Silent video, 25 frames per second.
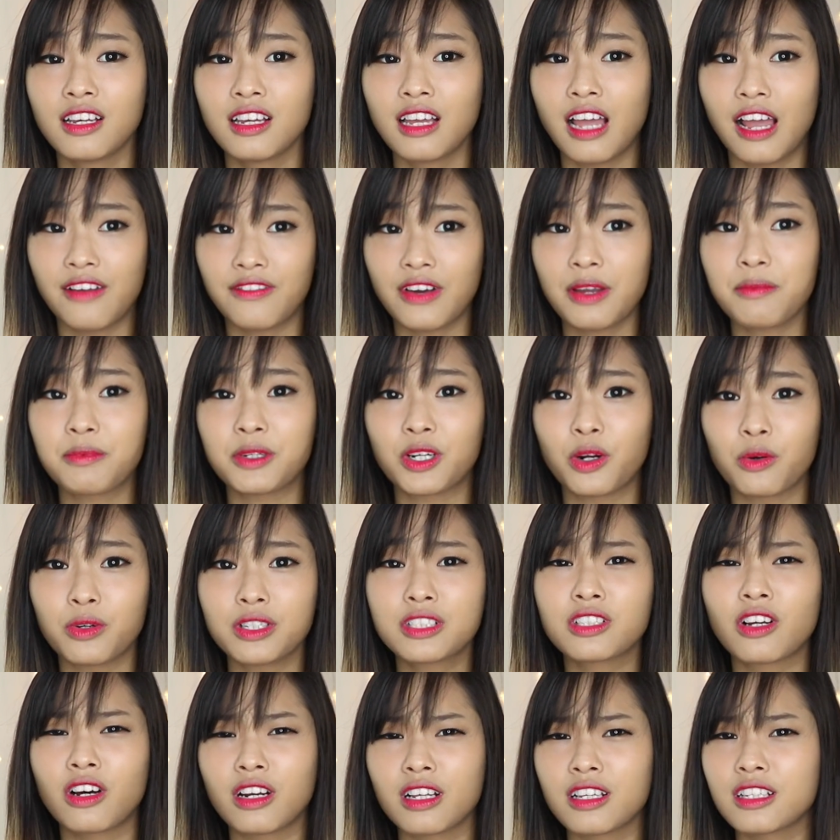Have I been
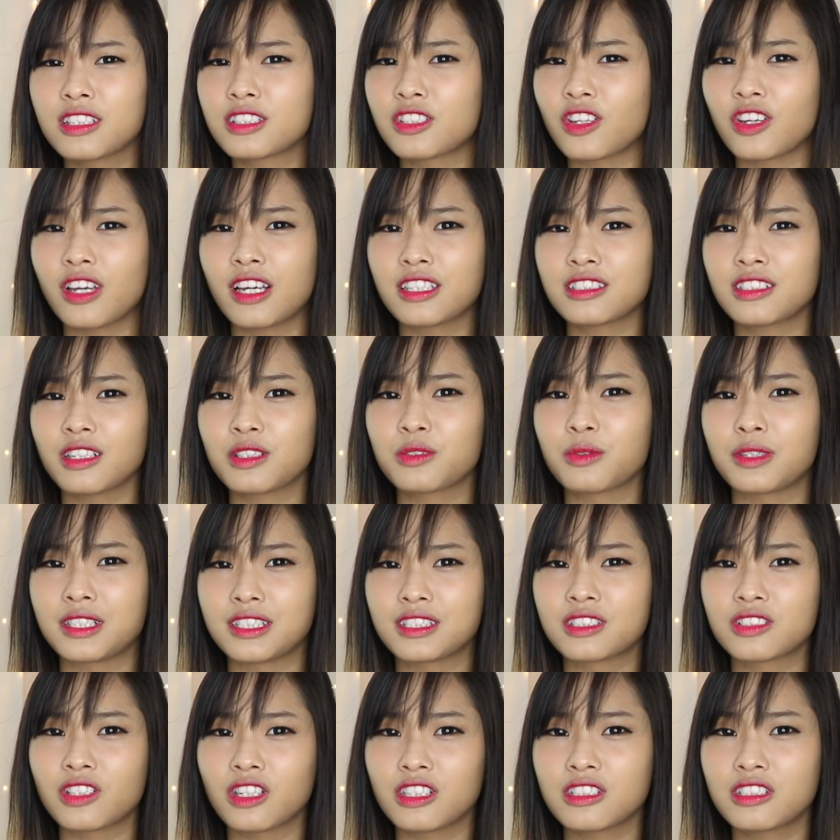always calling it soy sauce when
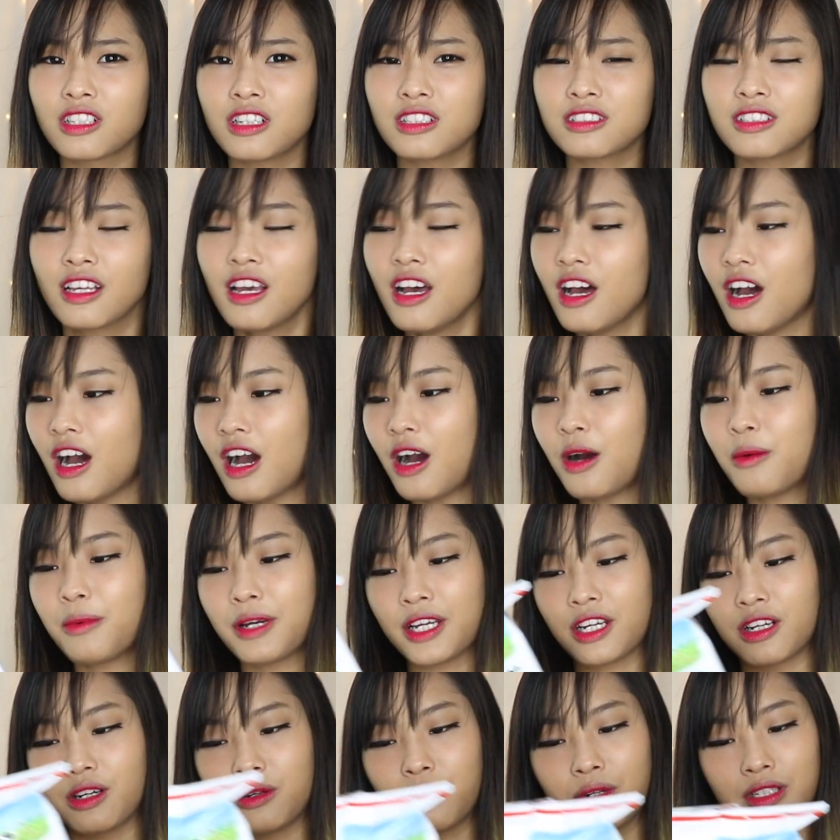it's soy sauce? Oh
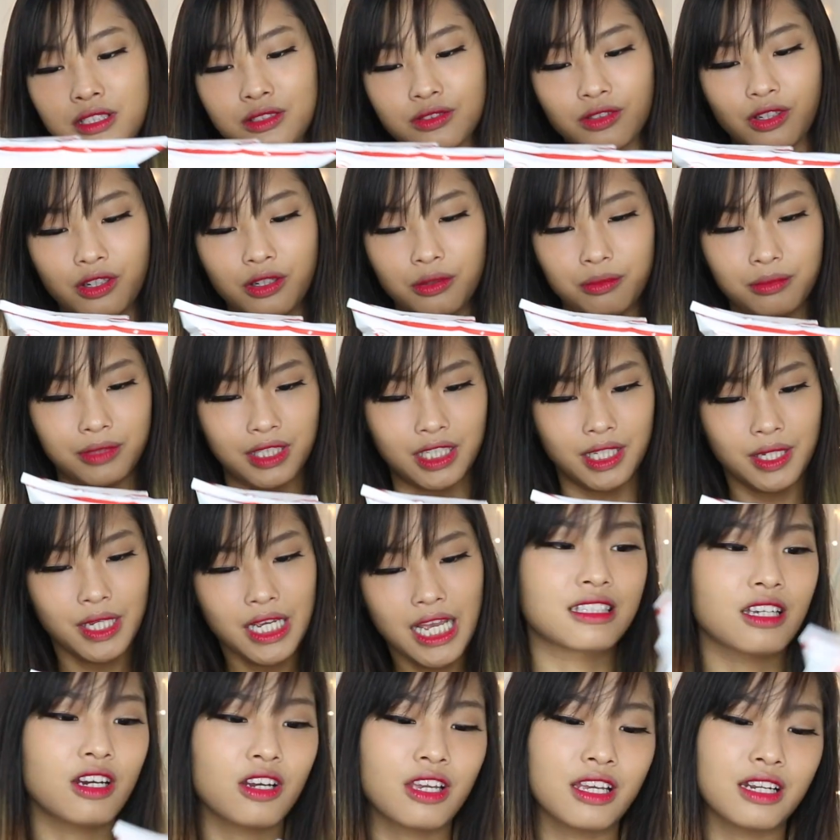my god, what is wrong with me?
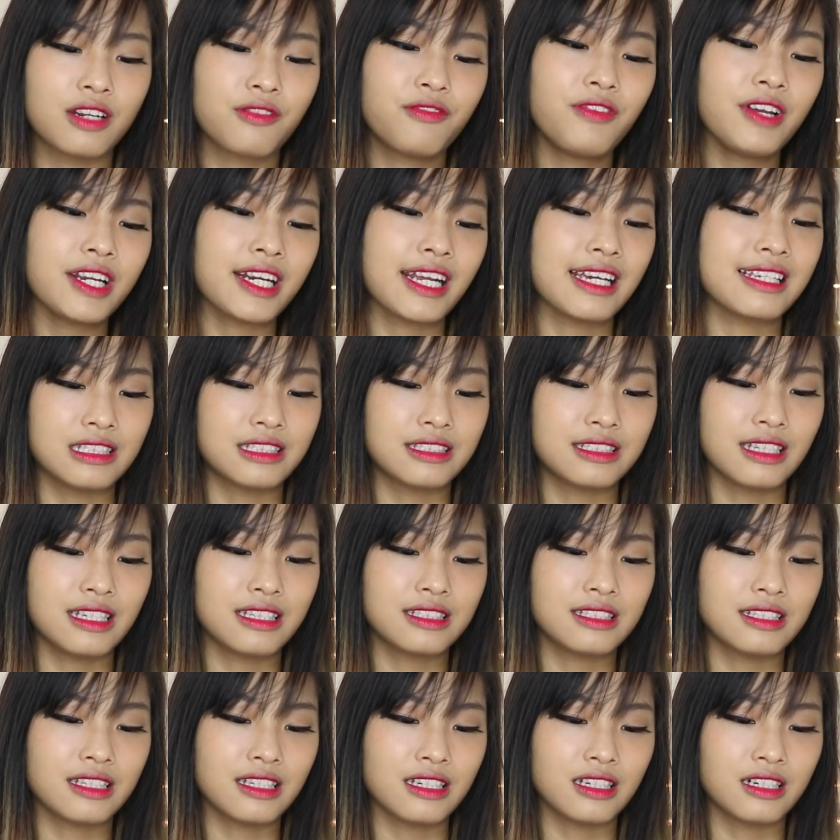Okay, the fact that it
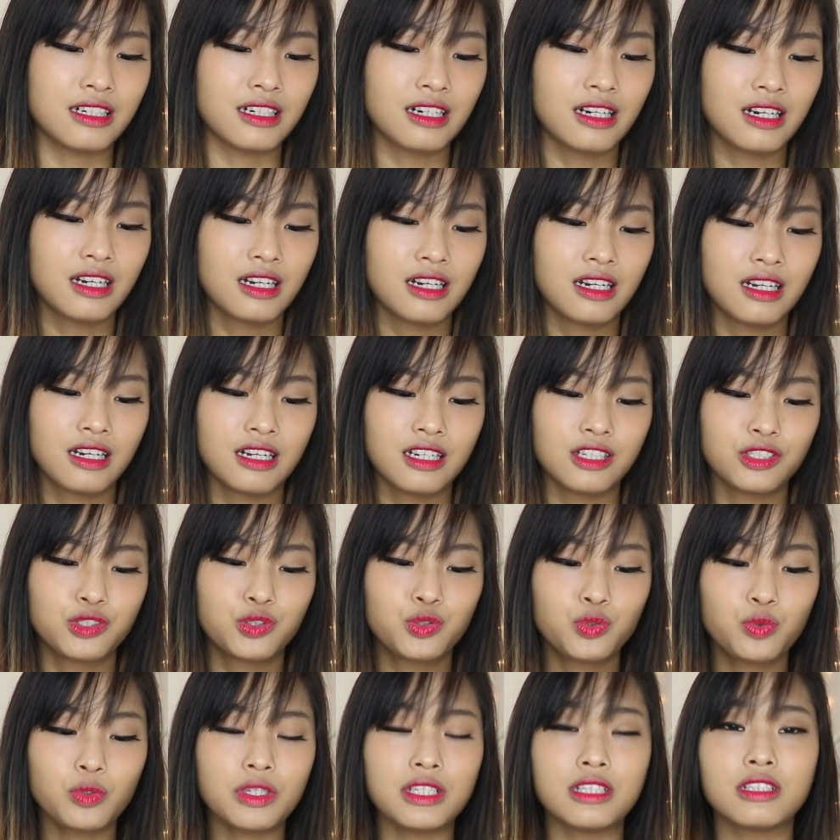says here,
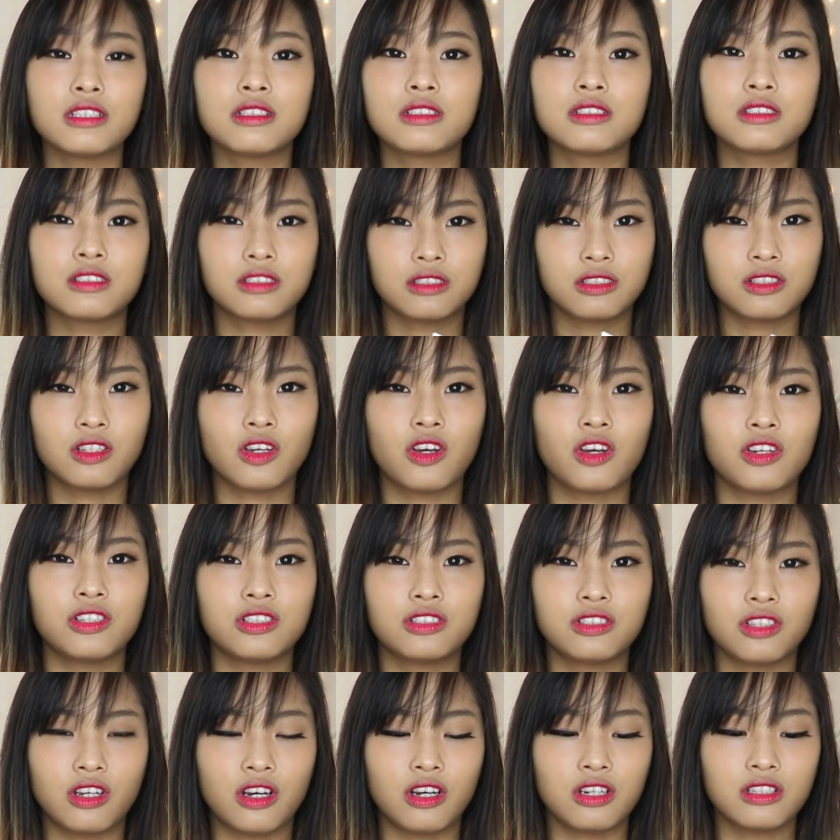sweet soy
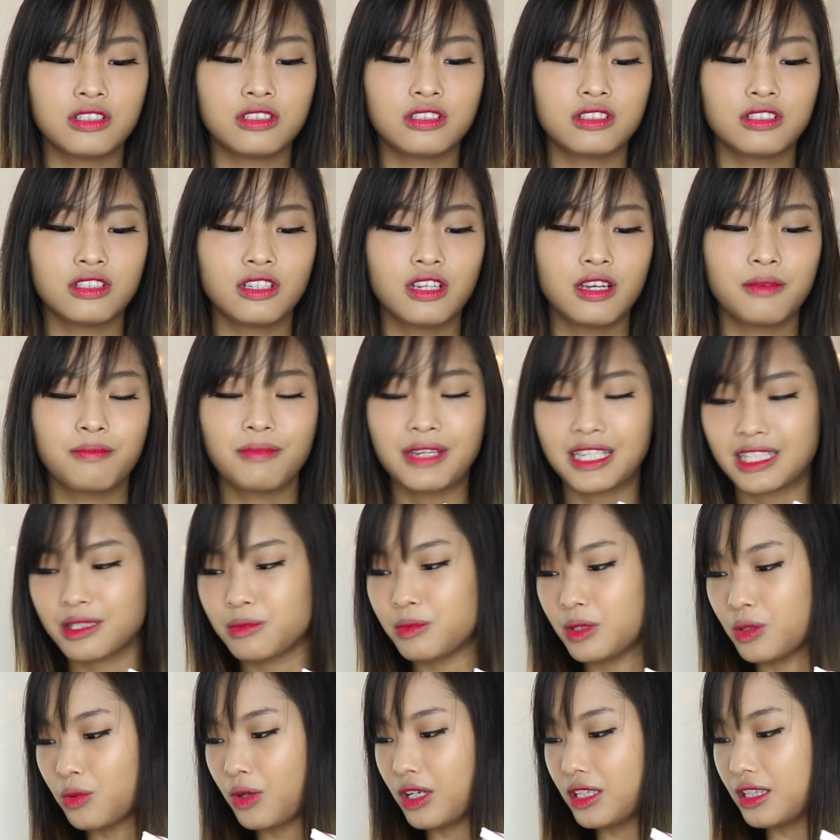sauce makes
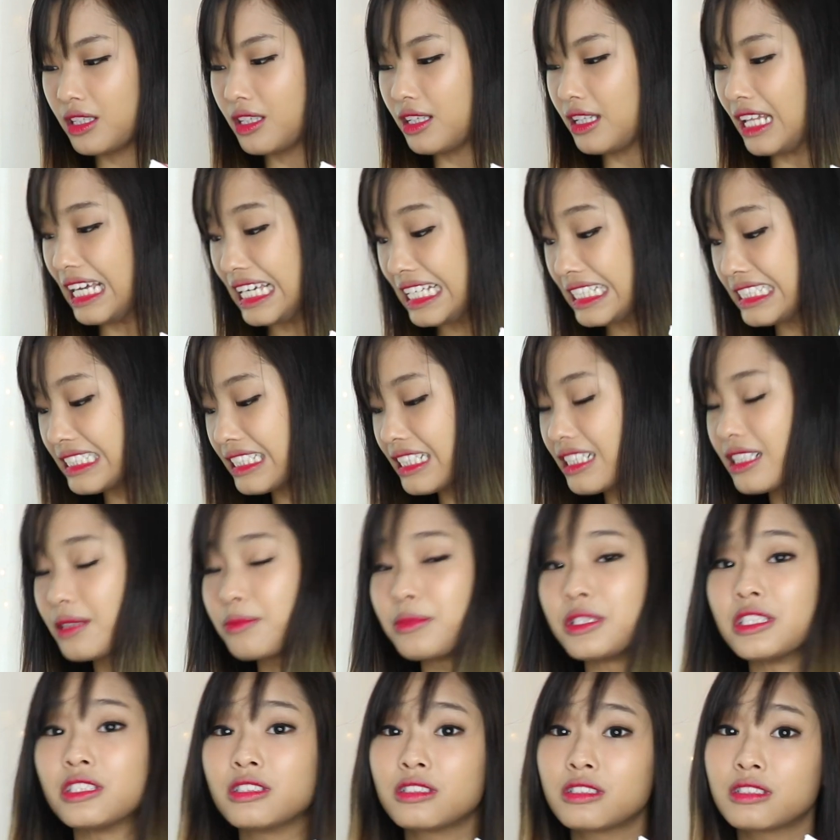me wonder like is it gonna
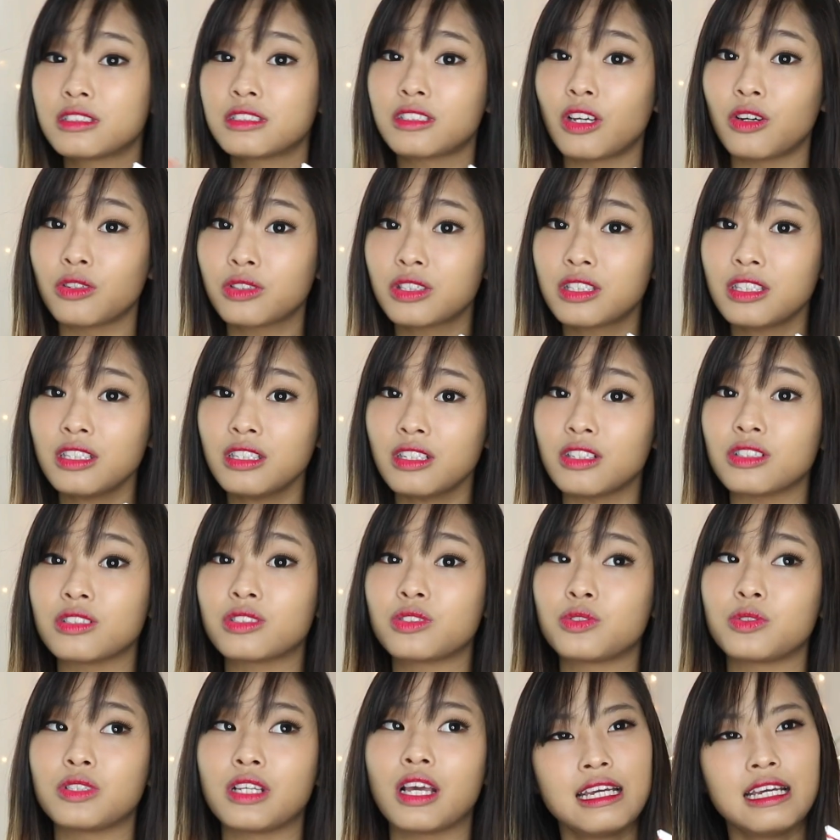be salty or
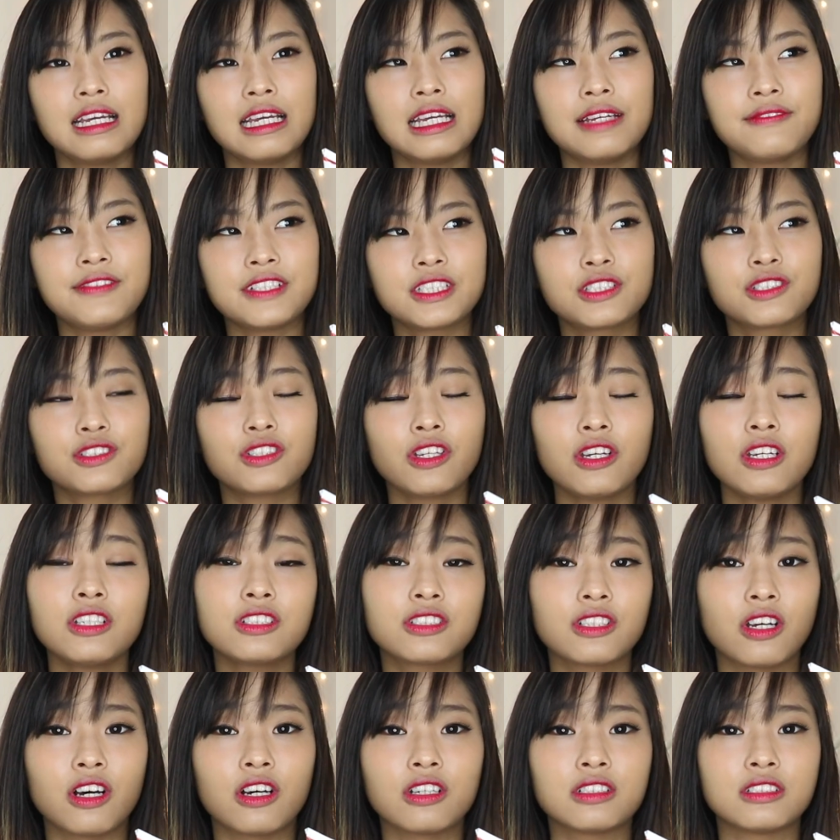sweet? If it's soy
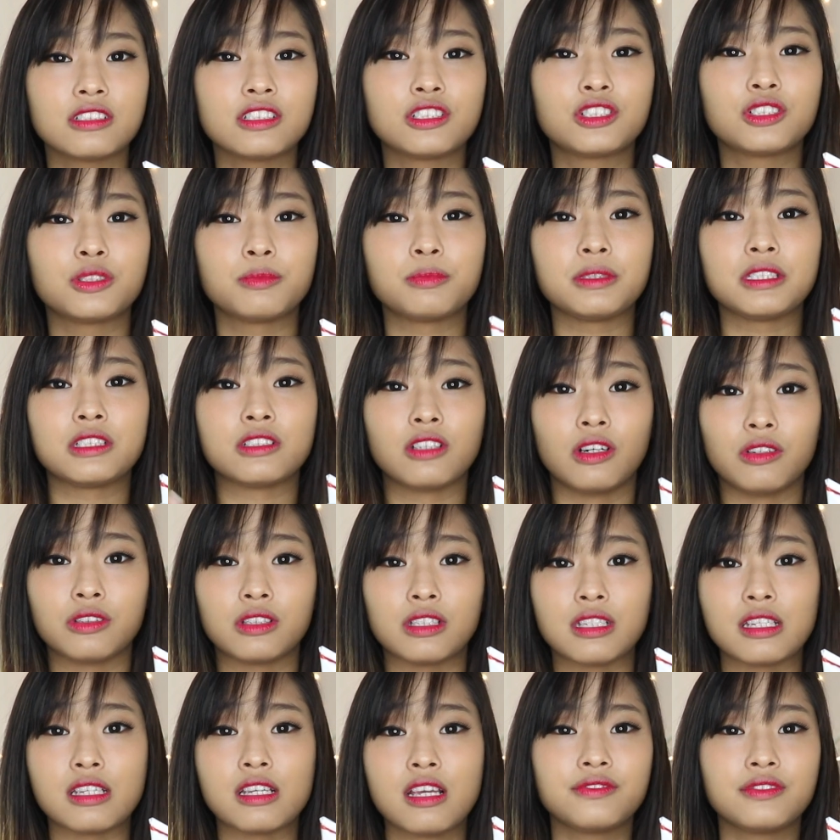sauce, it should be
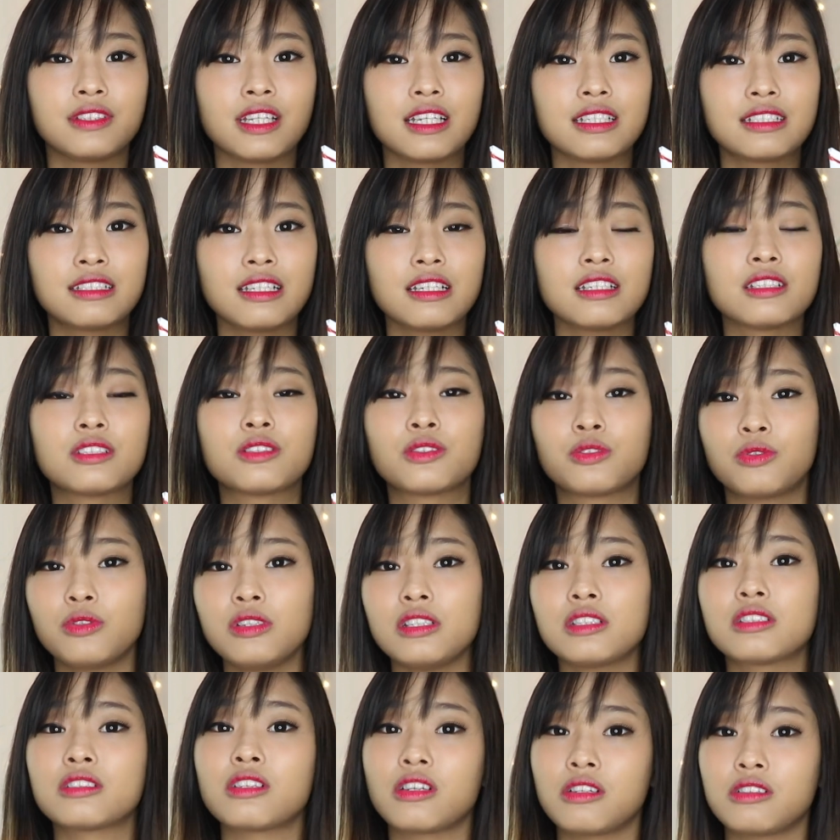salty. They say it's
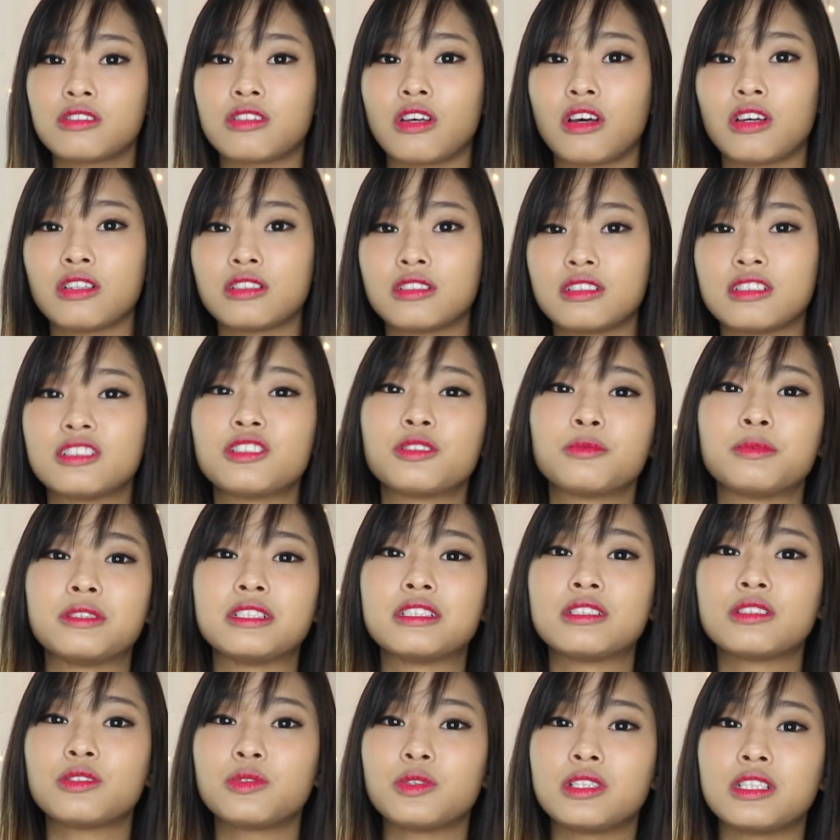sweet soy sauce, it should be
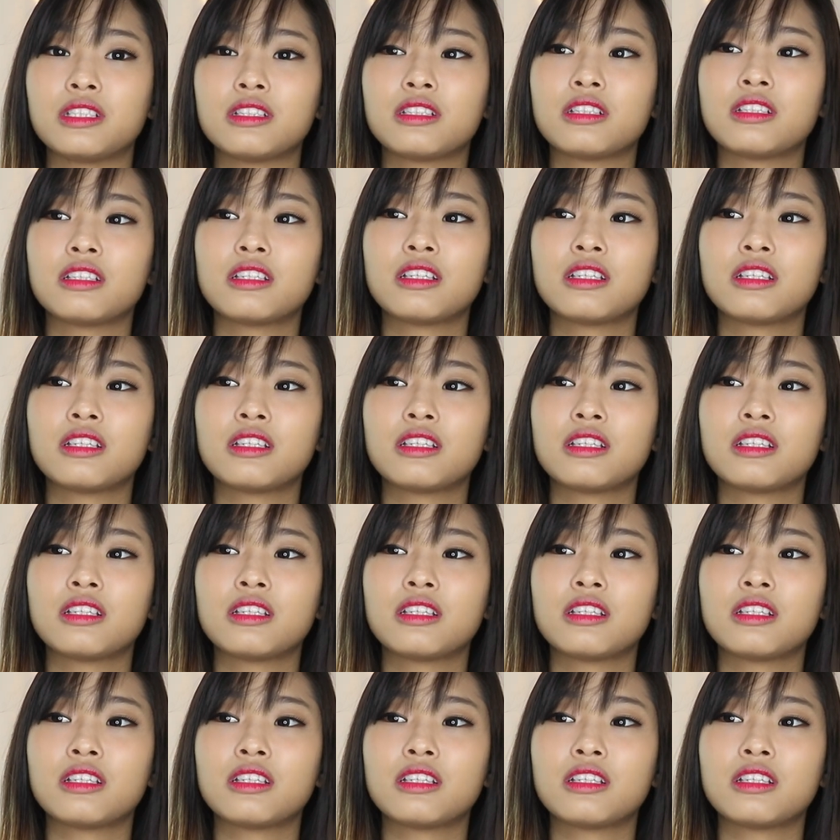sweet